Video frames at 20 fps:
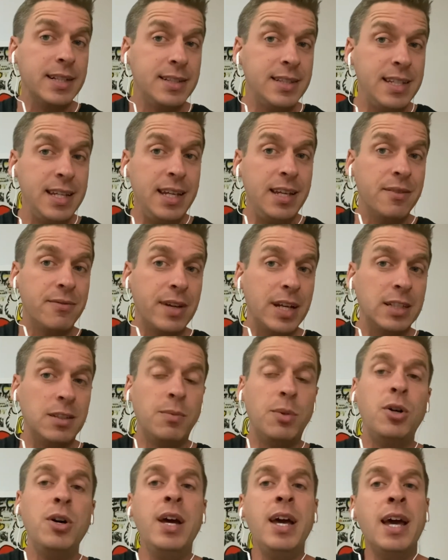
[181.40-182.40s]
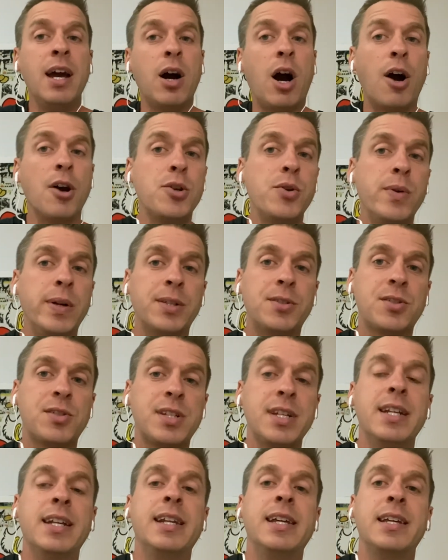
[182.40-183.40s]
Z available. Are you
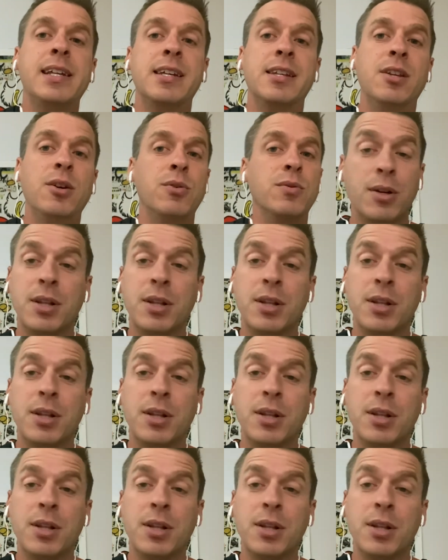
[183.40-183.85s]
interested in any of those?